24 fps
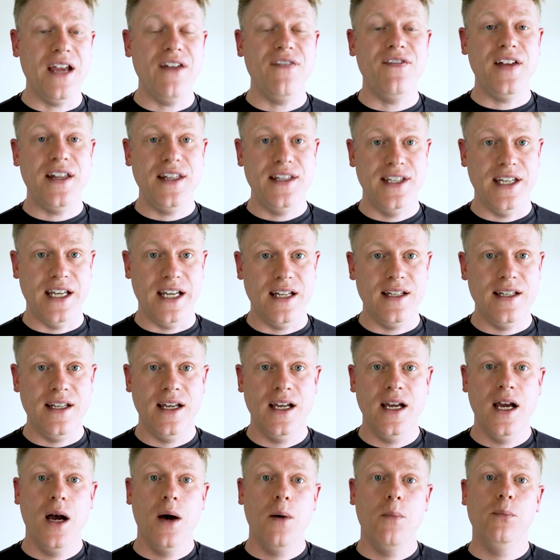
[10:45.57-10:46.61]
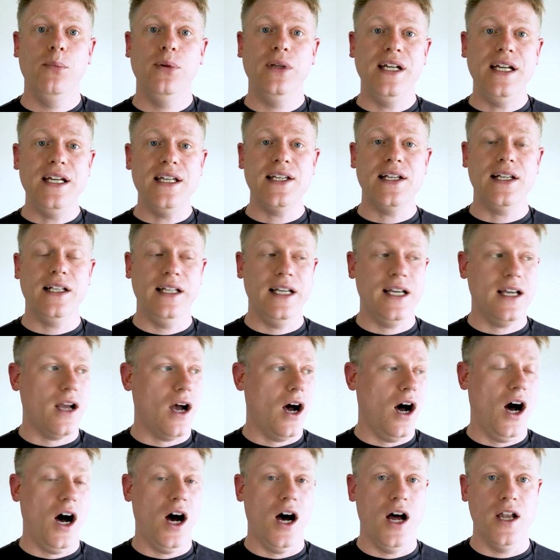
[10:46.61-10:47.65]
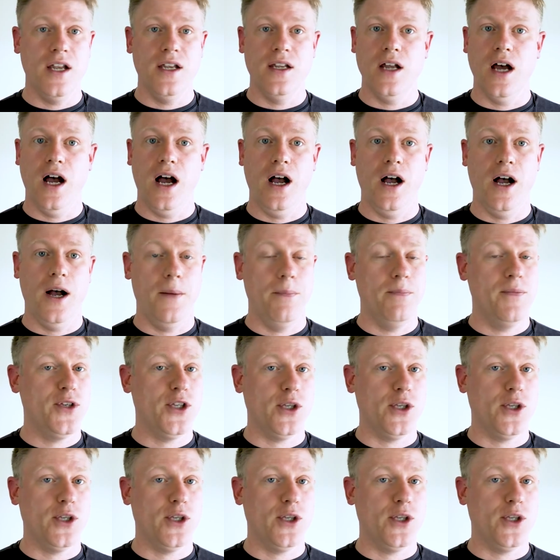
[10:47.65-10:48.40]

If it did, please click on um,